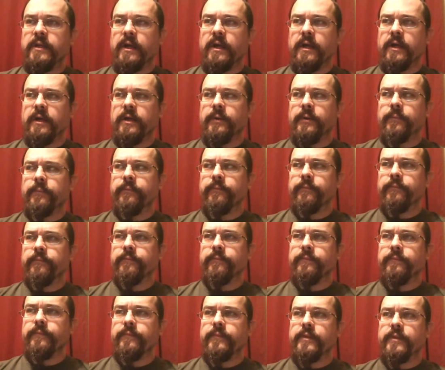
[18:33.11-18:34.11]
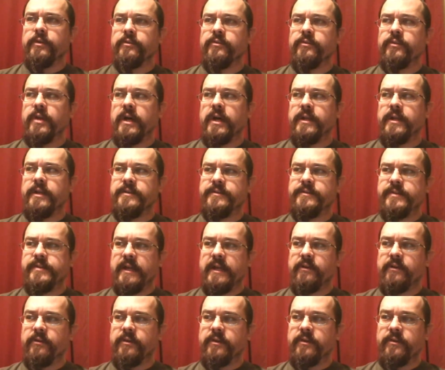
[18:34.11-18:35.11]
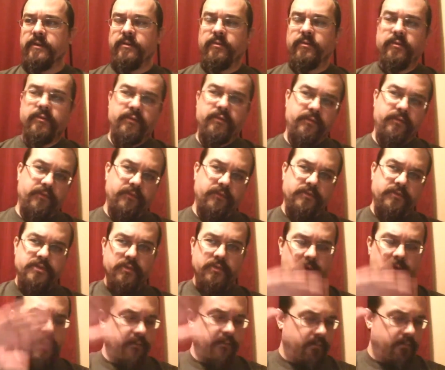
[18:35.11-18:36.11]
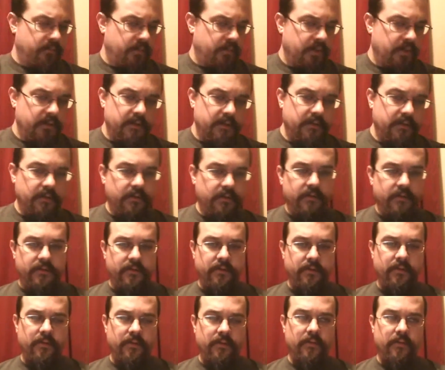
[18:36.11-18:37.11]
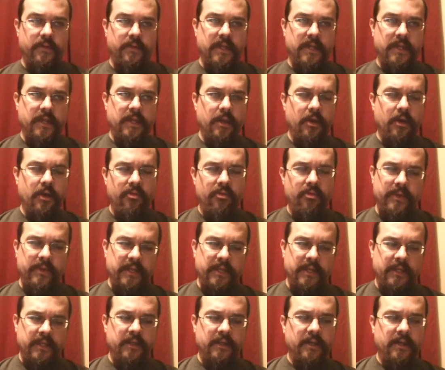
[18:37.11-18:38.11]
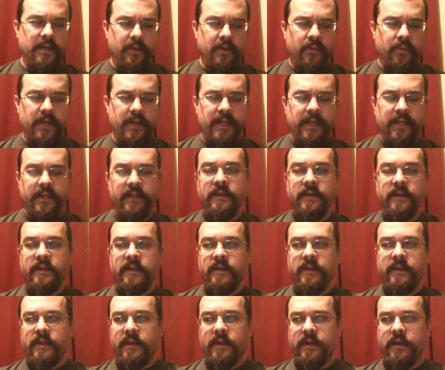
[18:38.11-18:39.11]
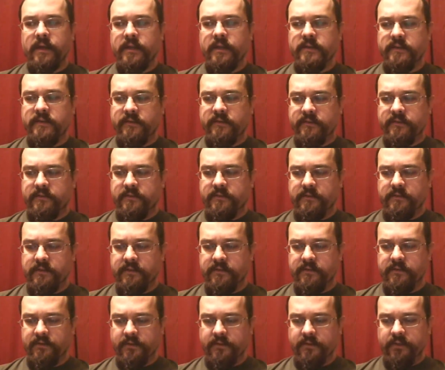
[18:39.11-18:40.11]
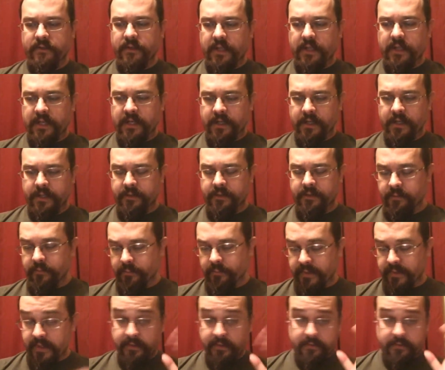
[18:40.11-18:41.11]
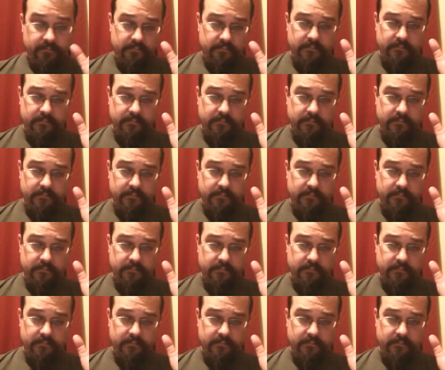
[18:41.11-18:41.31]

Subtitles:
There's not a decorative trim to the opening in any way. And this is a little odd, but